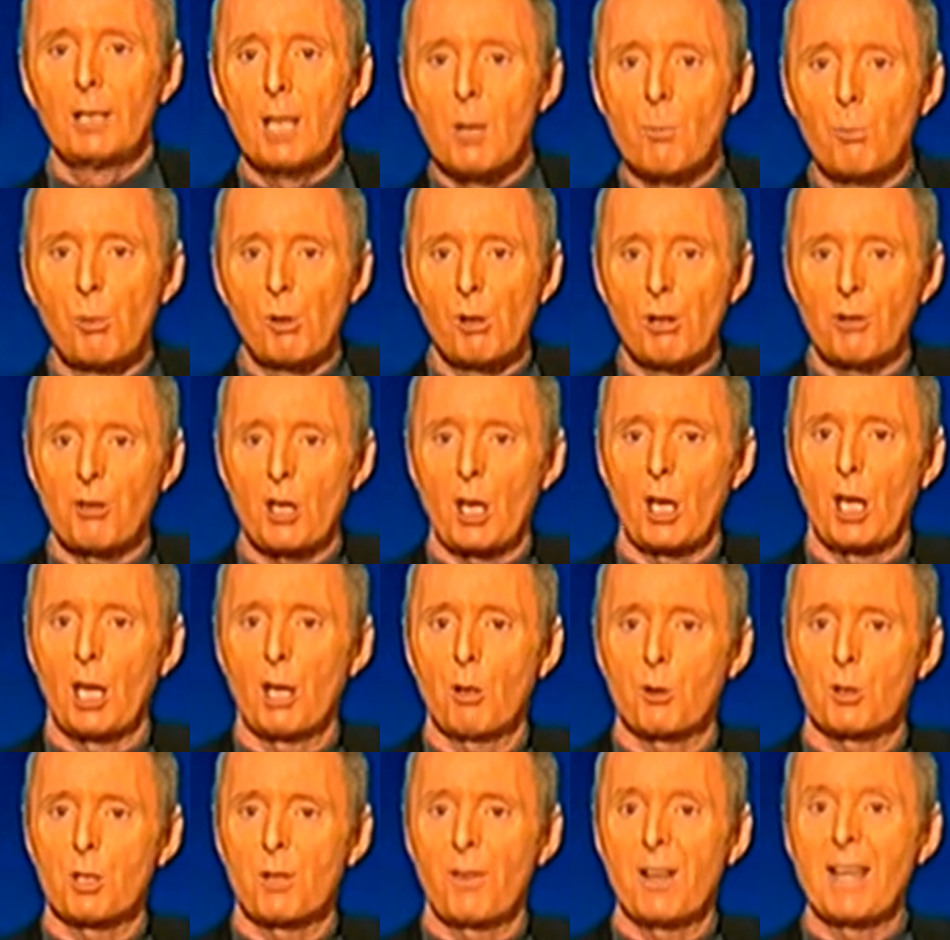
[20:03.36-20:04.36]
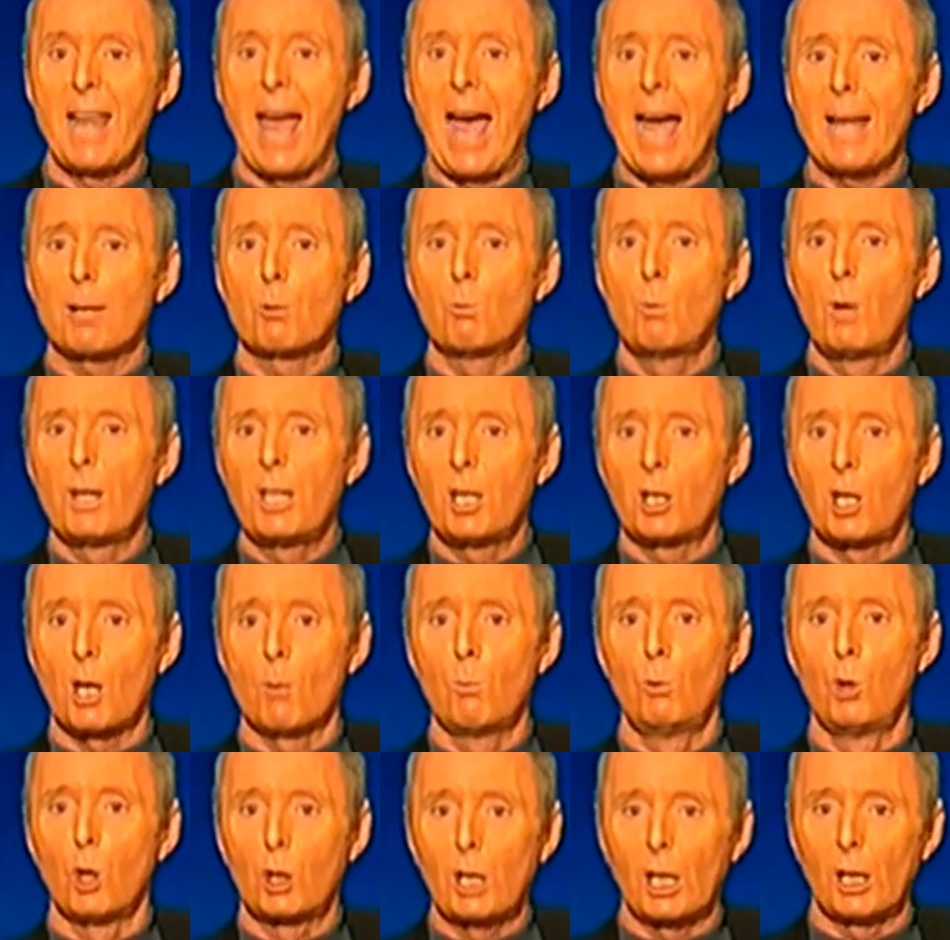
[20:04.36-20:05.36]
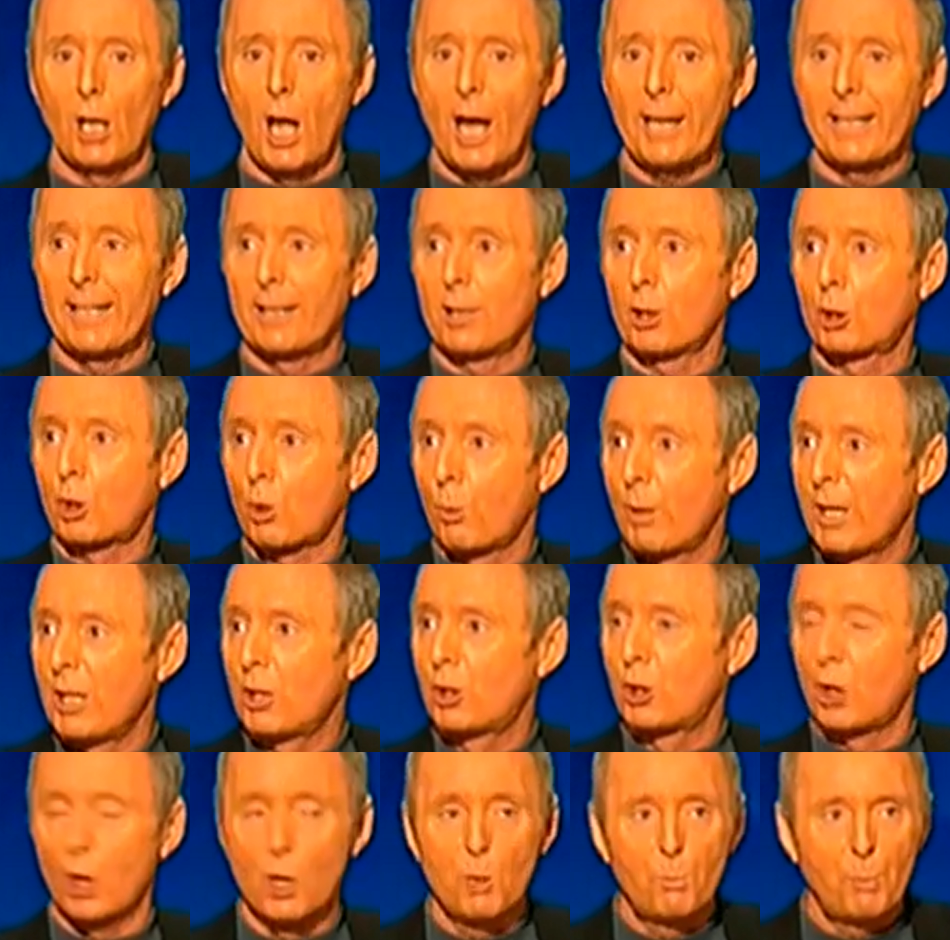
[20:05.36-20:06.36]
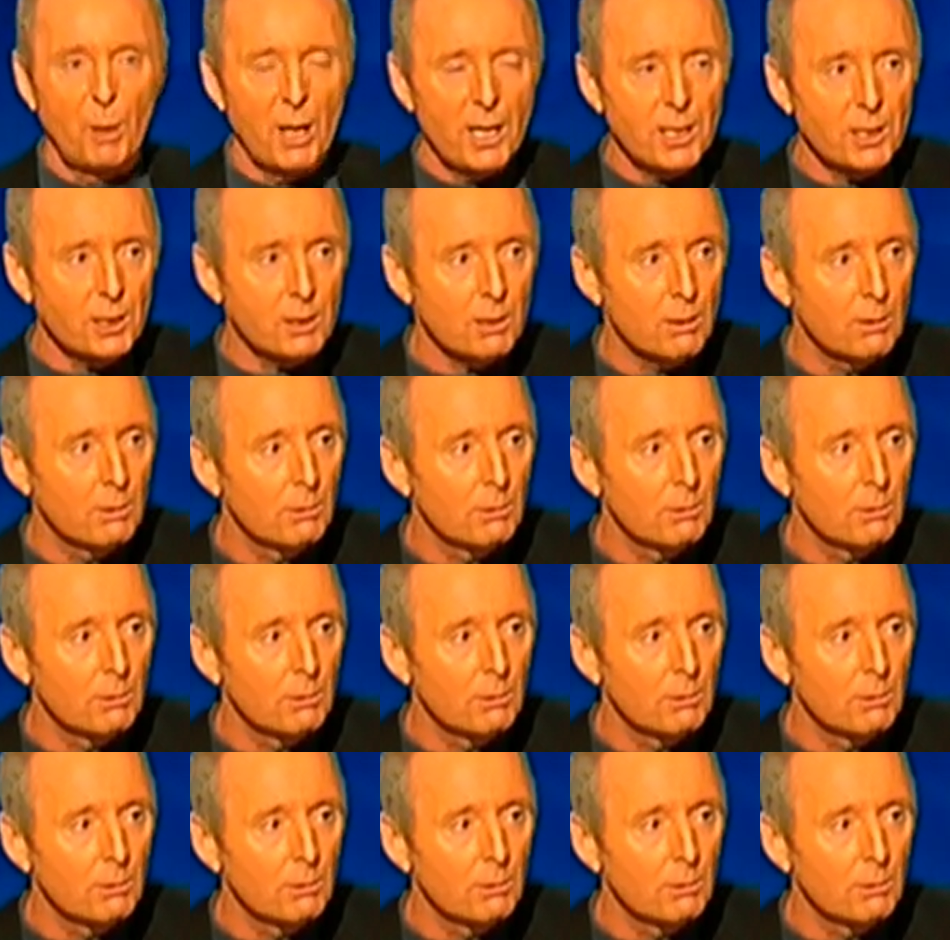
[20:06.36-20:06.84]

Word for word: Olympia at the heels of an Ann Widdecombe alike in a tweed two-piece.